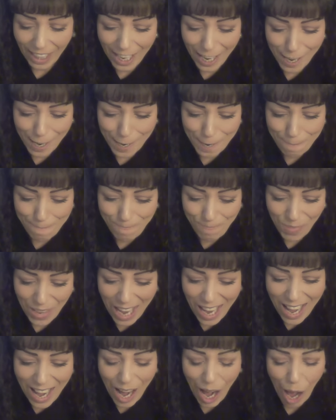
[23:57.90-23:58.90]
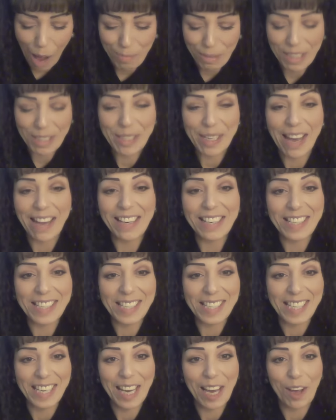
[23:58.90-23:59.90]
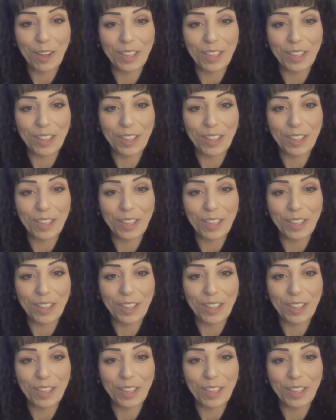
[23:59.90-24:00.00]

I'm excited to see how